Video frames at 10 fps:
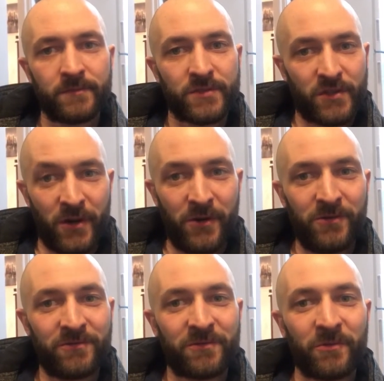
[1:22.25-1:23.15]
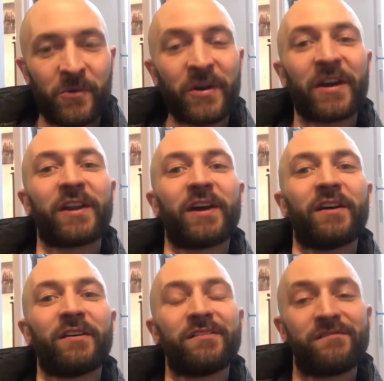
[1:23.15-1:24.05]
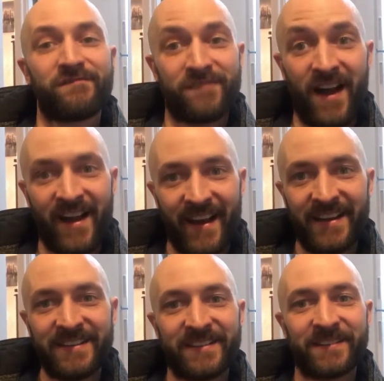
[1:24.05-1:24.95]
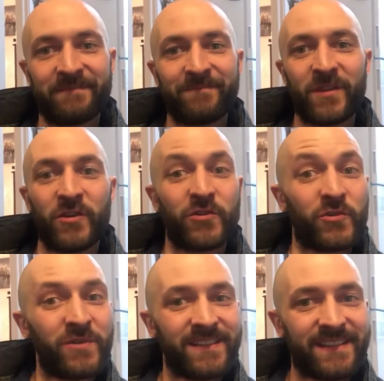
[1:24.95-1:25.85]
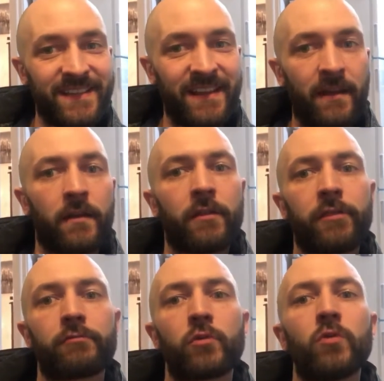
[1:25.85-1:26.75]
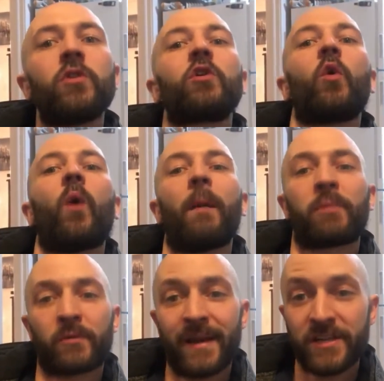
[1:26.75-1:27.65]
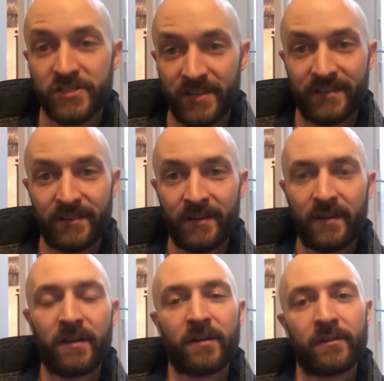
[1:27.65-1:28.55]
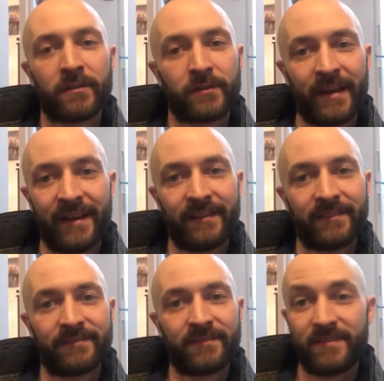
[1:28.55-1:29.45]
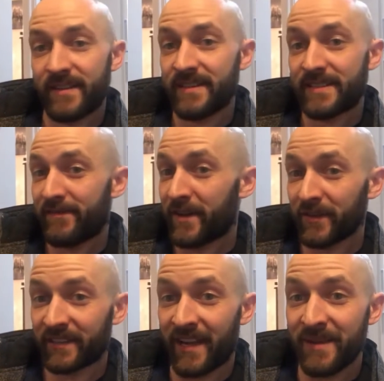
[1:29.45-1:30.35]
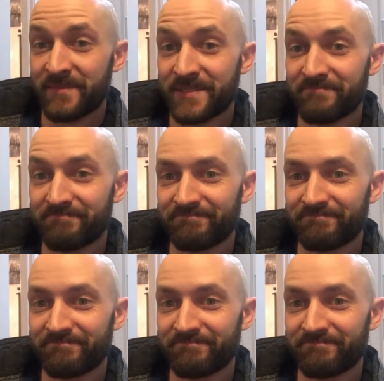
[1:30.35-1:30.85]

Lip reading: So we're gonna find unity through cooperation during these difficult times.